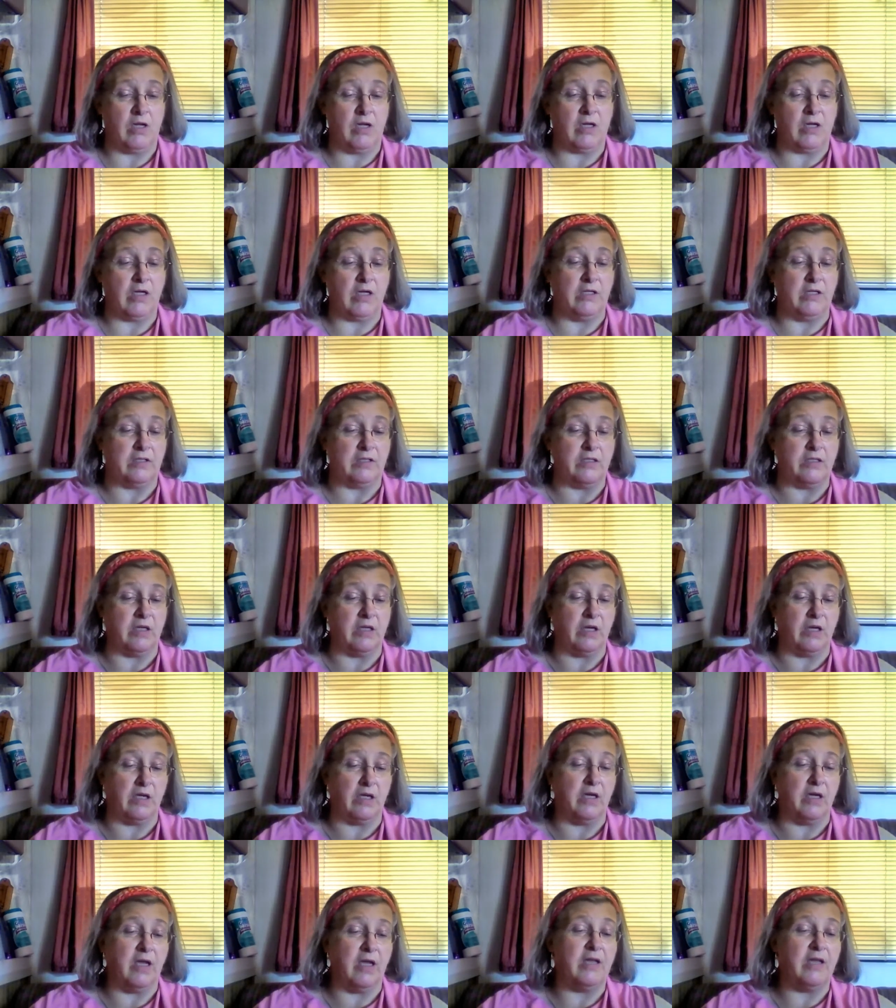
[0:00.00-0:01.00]
because,
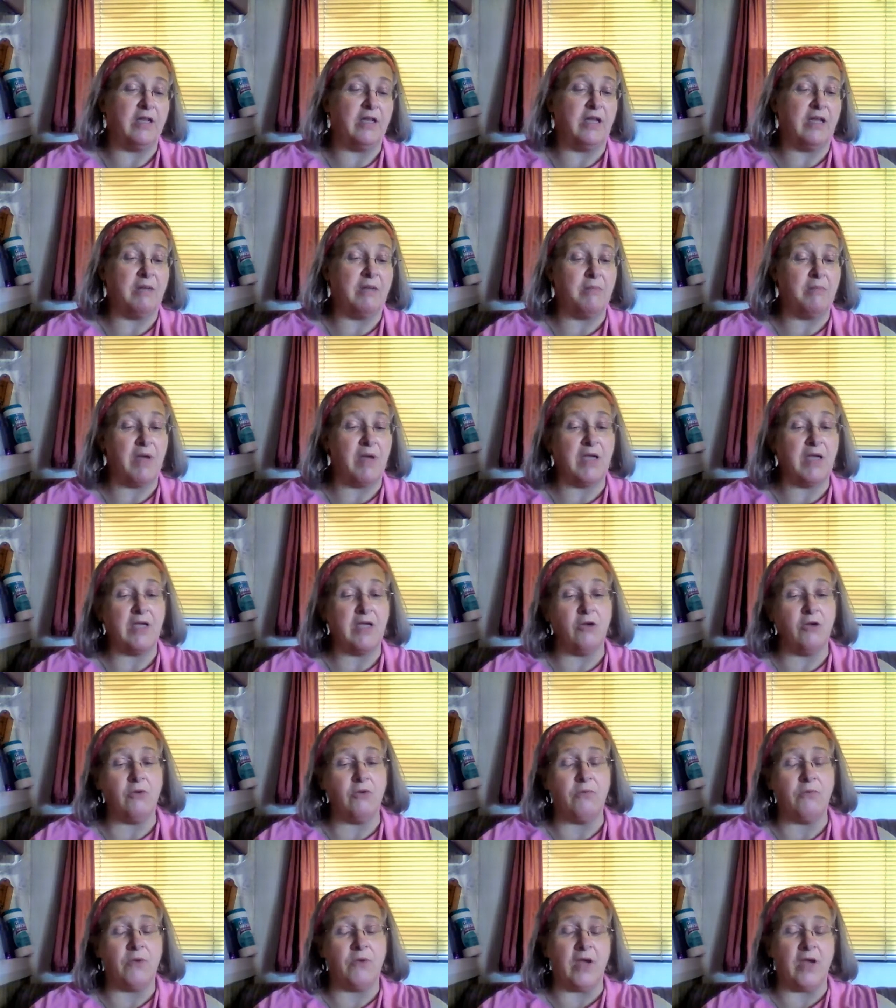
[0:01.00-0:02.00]
uh, and then my
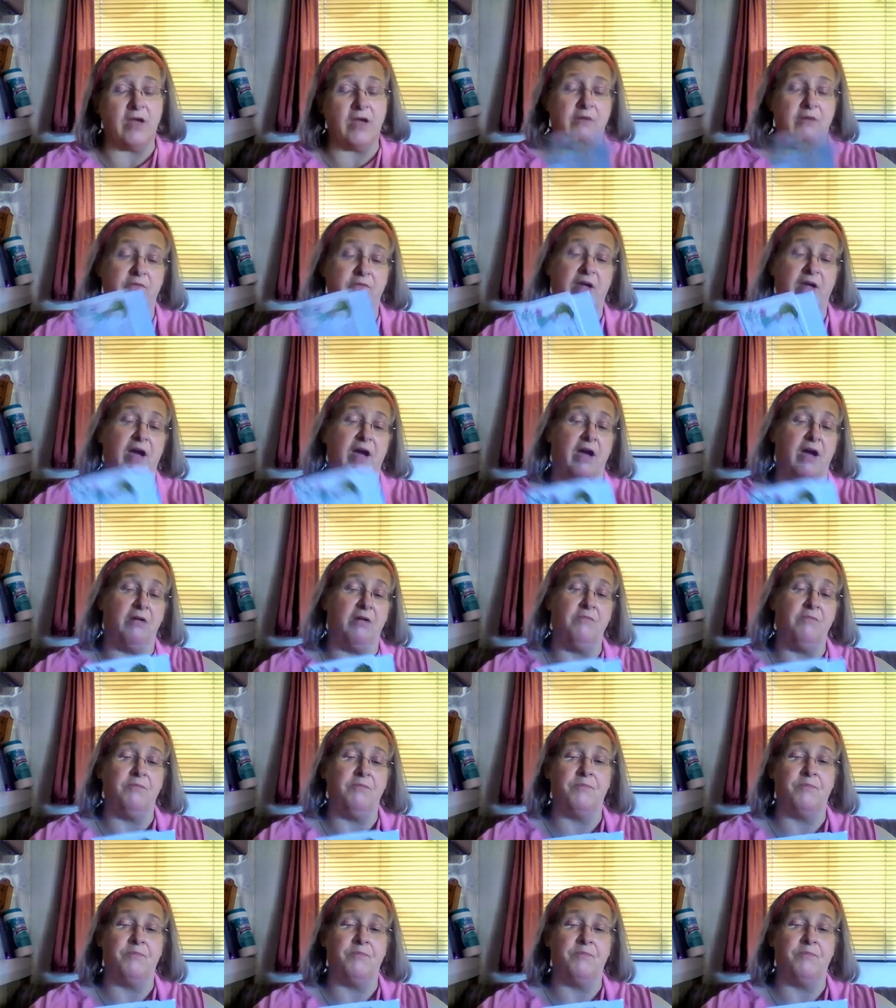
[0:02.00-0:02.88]
dear friend Val